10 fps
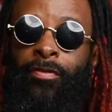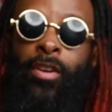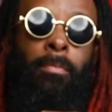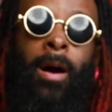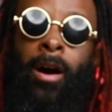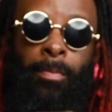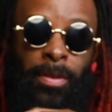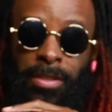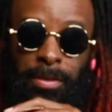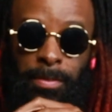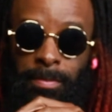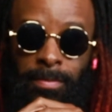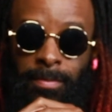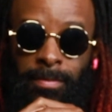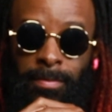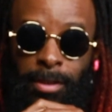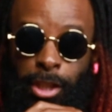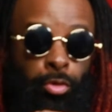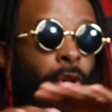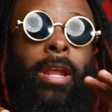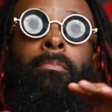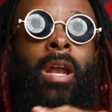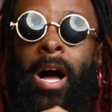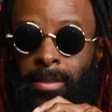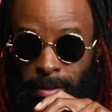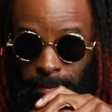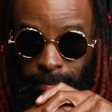football pushed him. Straight blocked him.